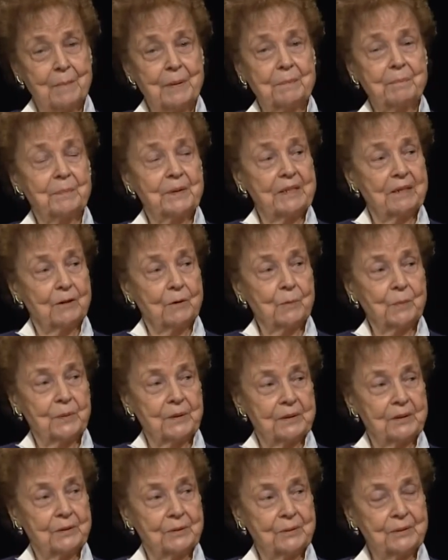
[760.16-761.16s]
But be
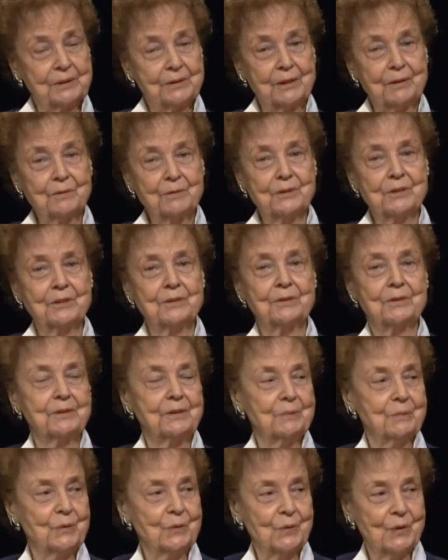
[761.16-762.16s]
open to it. Don't
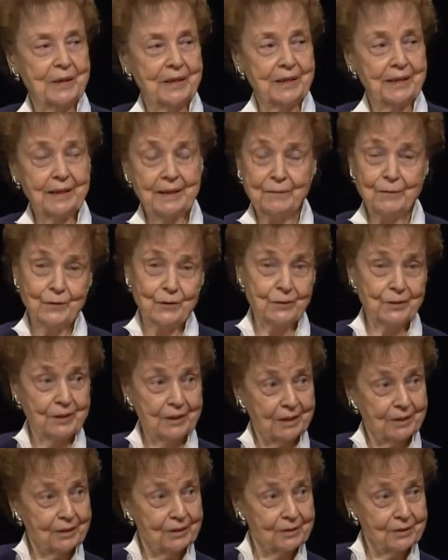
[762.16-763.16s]
turn them away. If they're
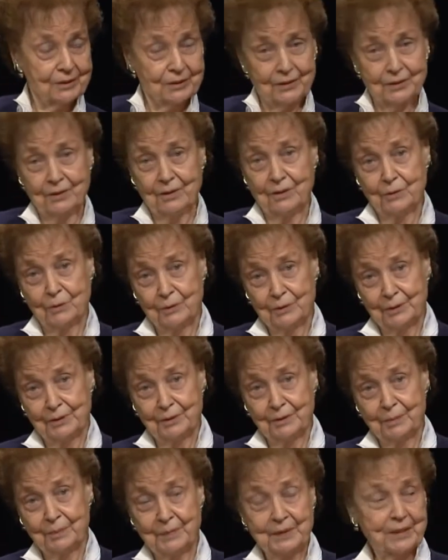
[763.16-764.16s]
younger, they're
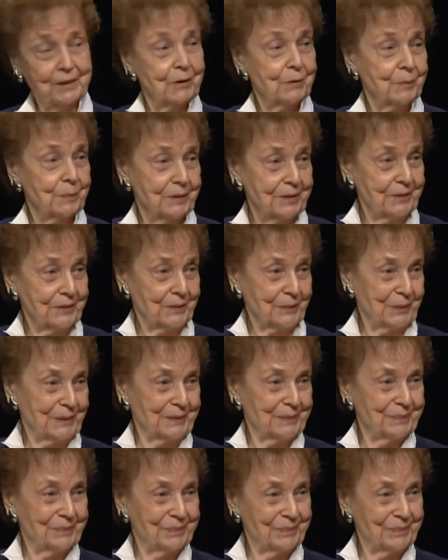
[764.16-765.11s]
older, be open to it.